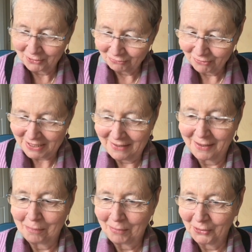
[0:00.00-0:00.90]
to read
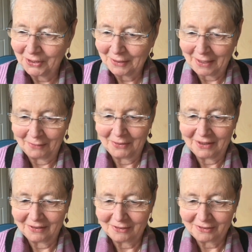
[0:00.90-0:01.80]
their body in that
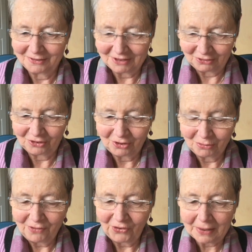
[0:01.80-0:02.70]
way. It's
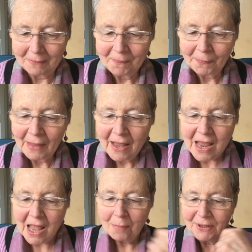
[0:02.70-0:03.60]
terrific.
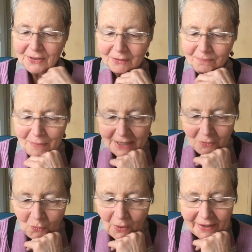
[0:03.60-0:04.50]
But the big
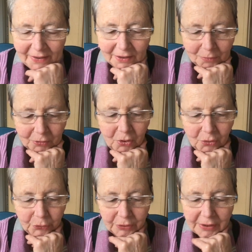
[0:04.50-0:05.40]
wake up
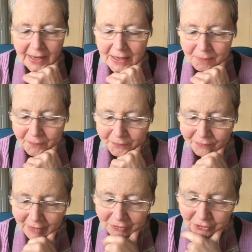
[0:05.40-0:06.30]
call came
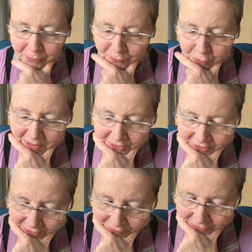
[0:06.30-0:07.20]
just before my
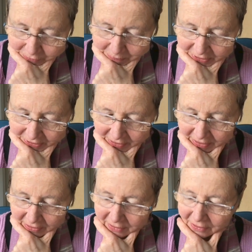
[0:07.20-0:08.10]
31st
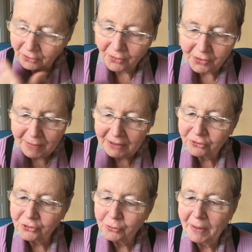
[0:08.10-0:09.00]
birthday, and I got the menstrual